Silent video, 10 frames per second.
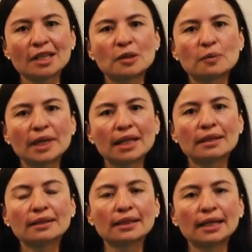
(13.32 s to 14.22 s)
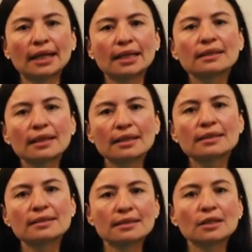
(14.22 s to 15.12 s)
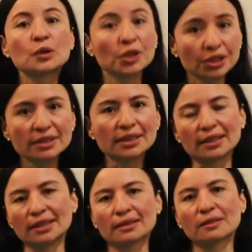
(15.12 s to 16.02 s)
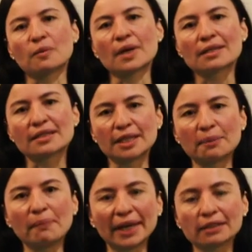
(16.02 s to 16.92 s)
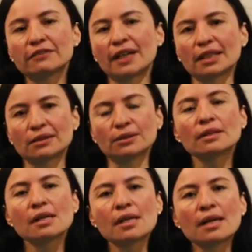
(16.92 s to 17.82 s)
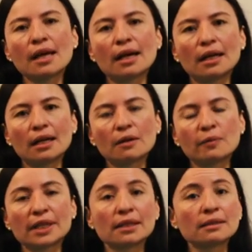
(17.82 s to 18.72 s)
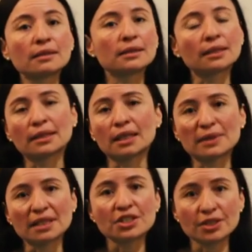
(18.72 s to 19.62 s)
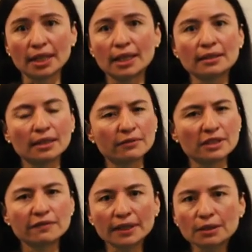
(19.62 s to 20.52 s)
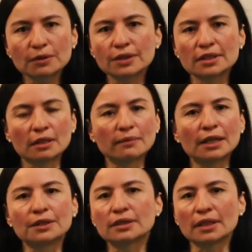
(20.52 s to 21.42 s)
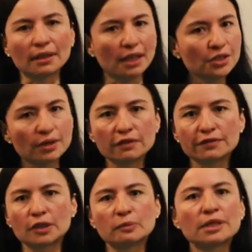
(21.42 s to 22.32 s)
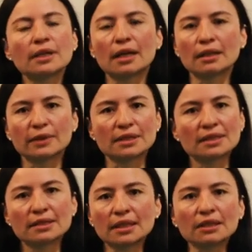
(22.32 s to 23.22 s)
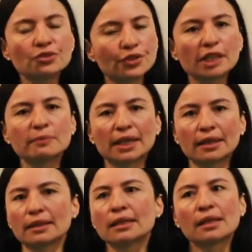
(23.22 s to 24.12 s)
Well, I guess curiosity was the main factor. When I was a child, I was very curious about natural phenomena. I was intrigued by